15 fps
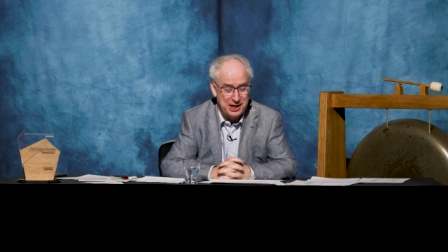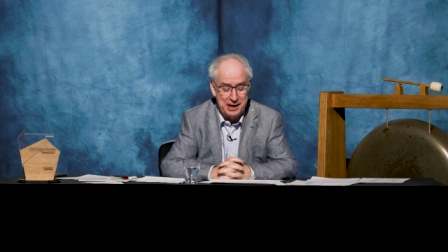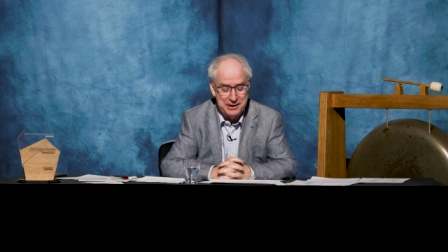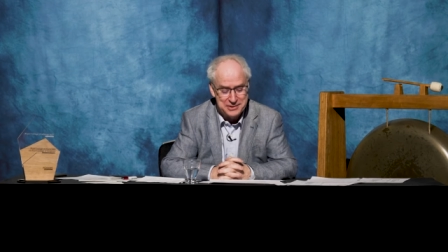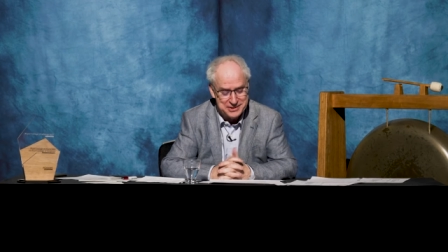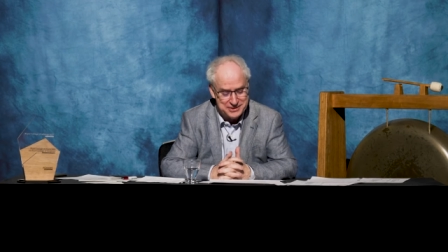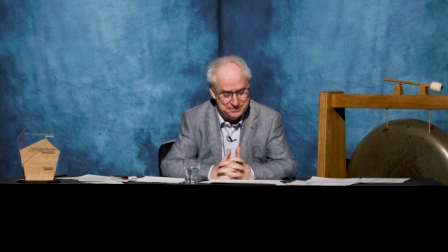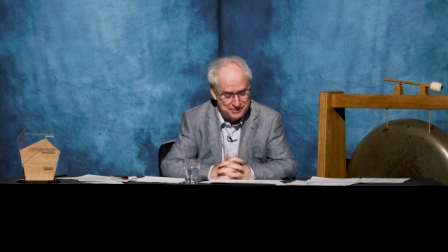
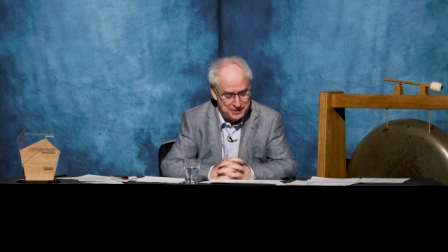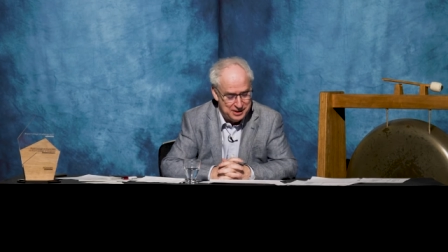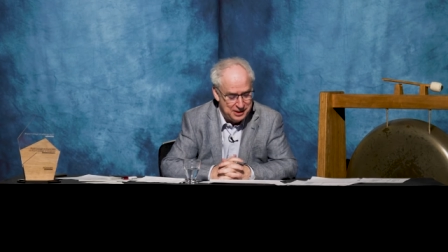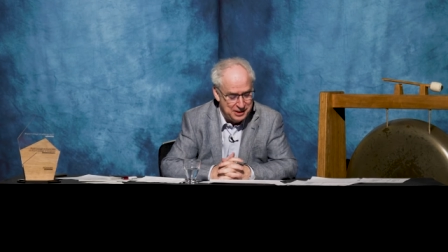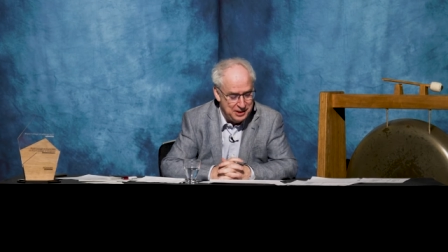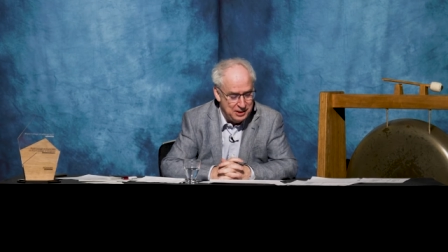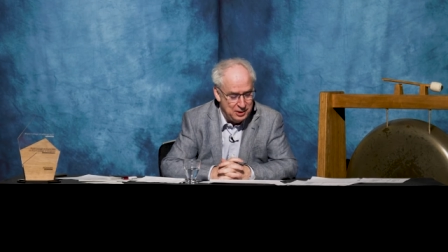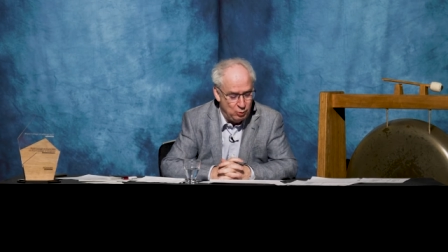Close.
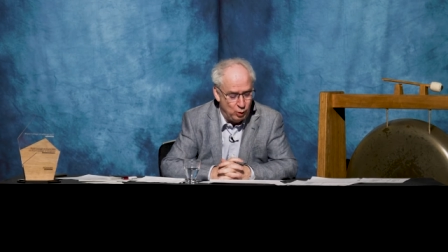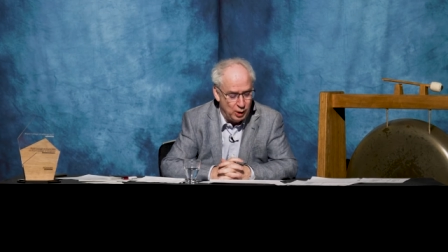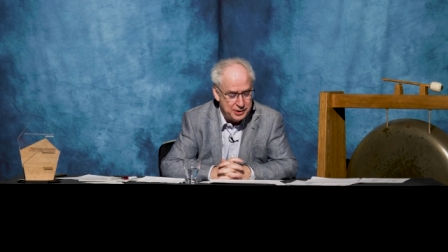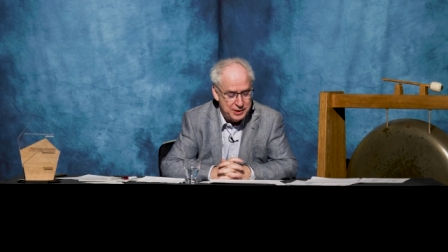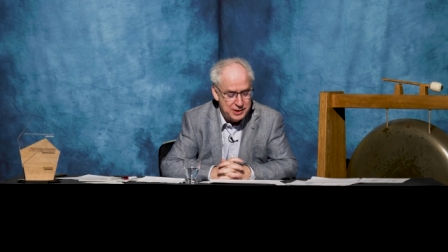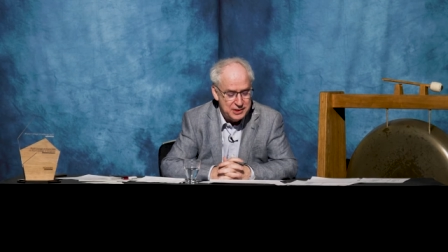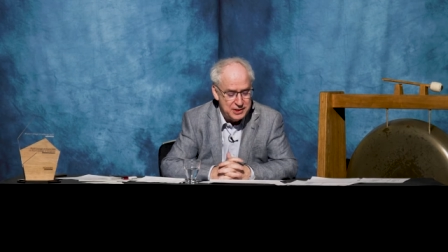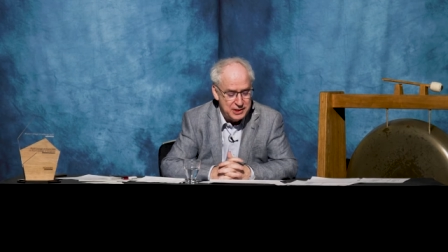What
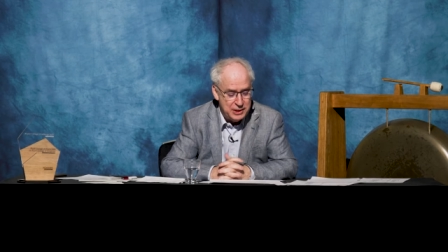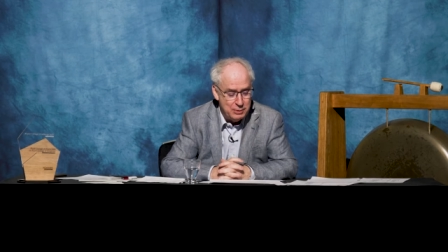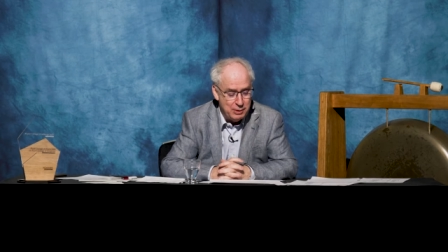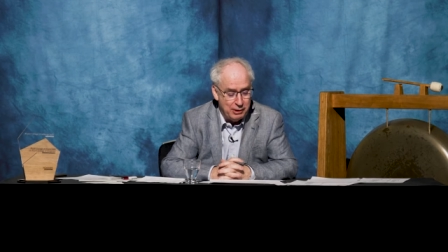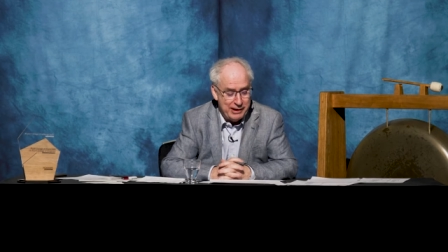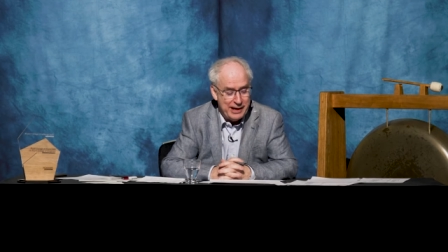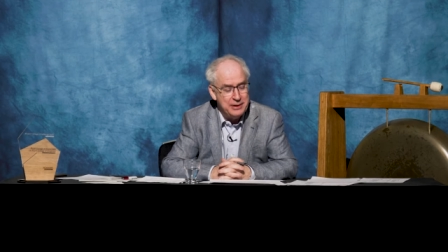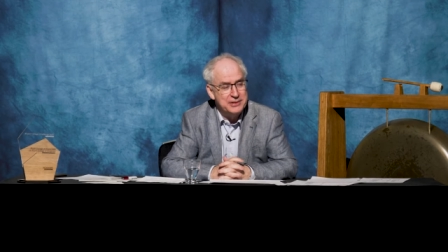does
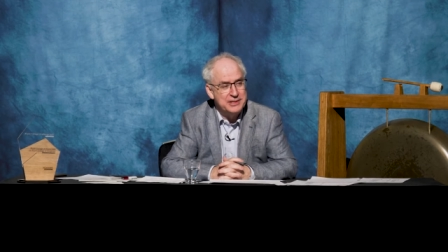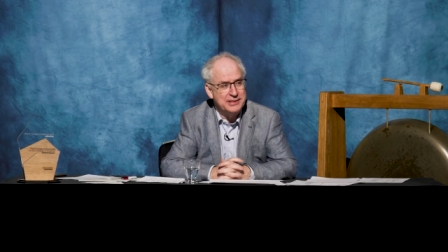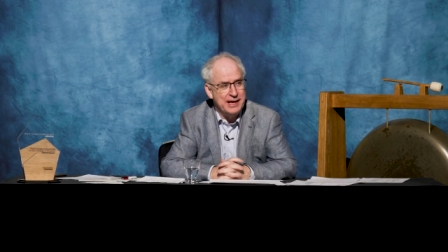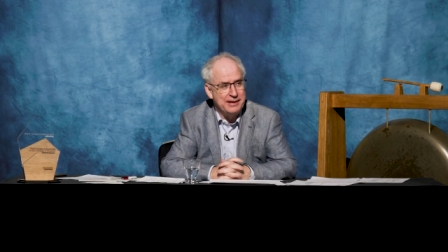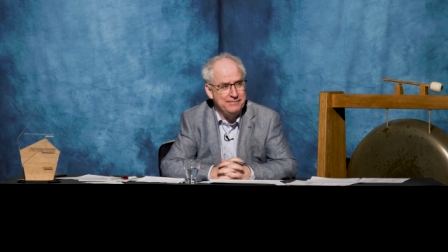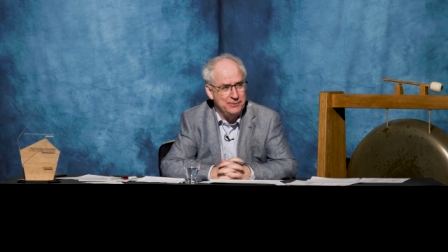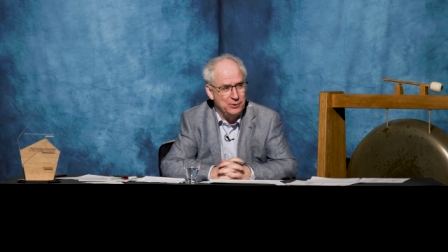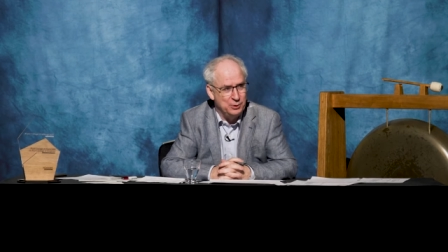URL
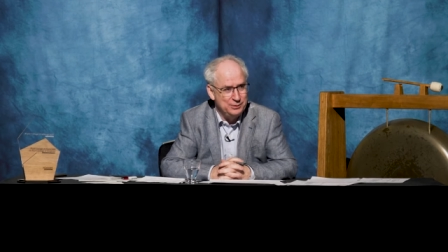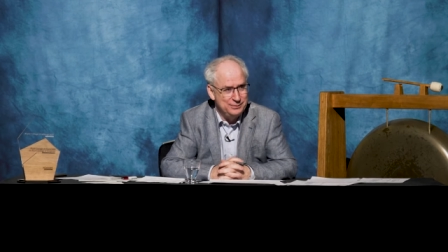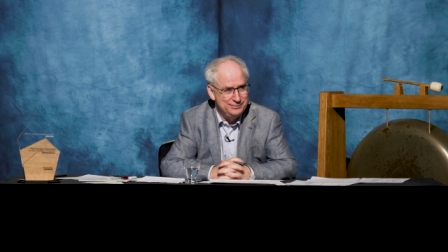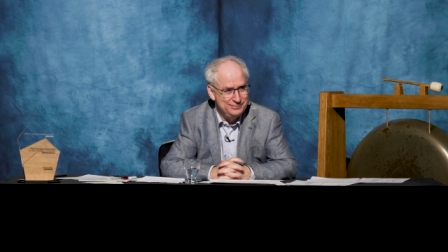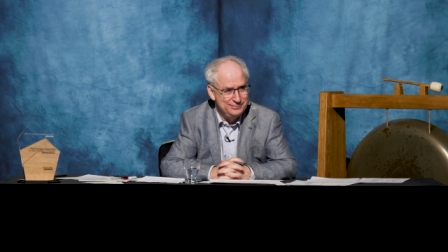stand for?